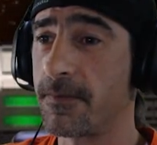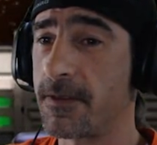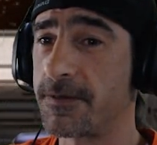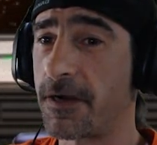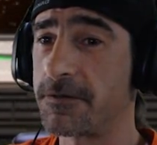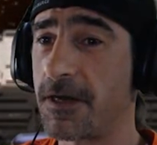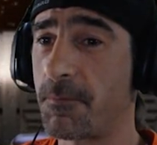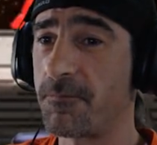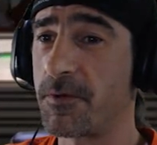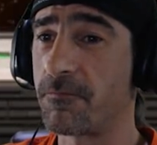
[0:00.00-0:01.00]
the entire
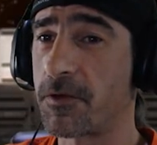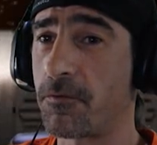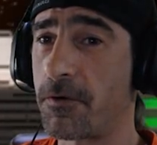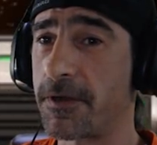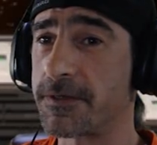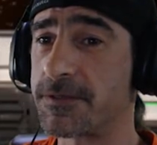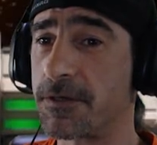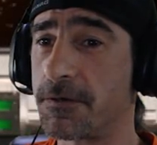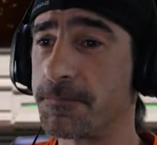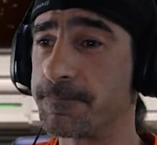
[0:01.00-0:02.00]
time I've been recording.
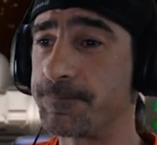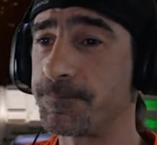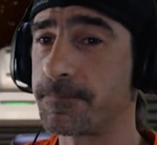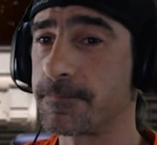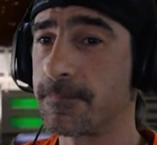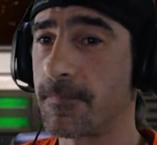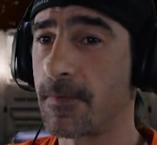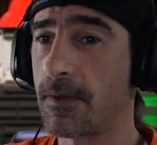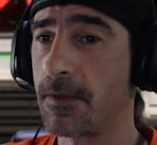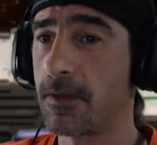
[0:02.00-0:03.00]
So
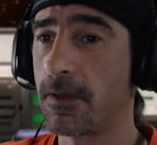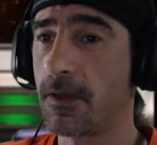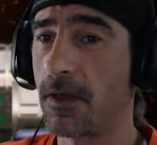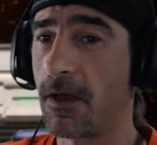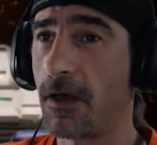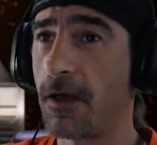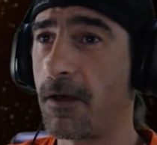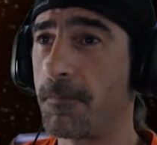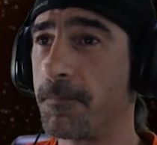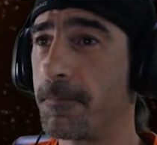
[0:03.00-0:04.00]

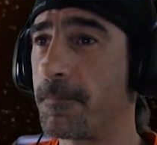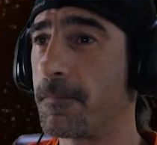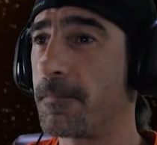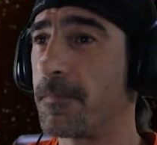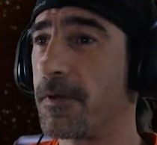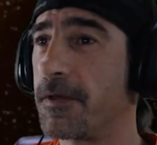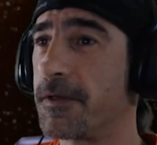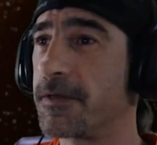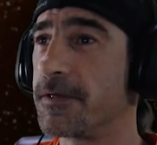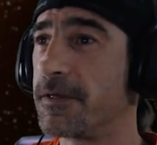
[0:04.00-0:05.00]
um,
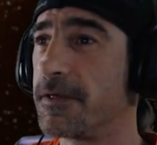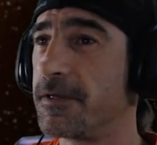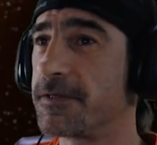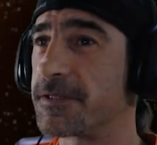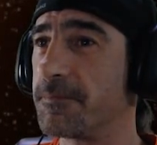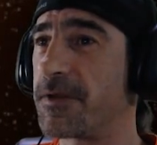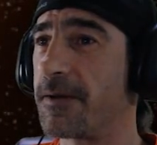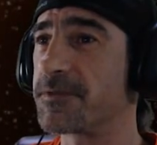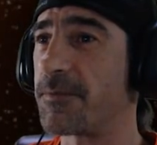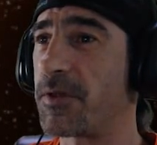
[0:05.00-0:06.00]

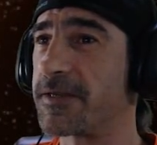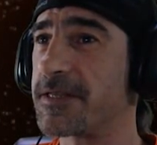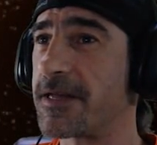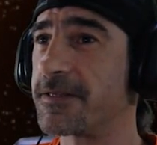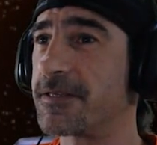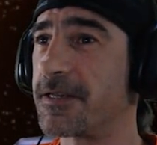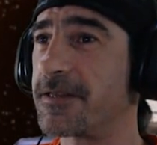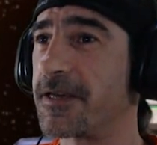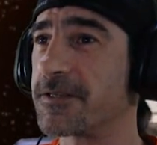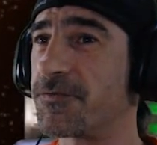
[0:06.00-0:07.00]
sometimes I play
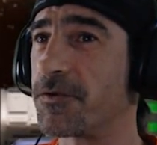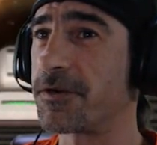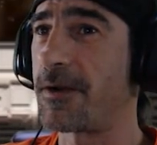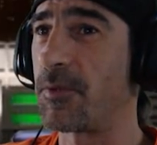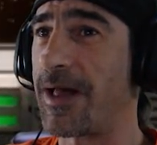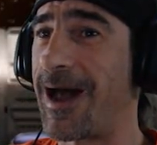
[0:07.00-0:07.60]
things for a couple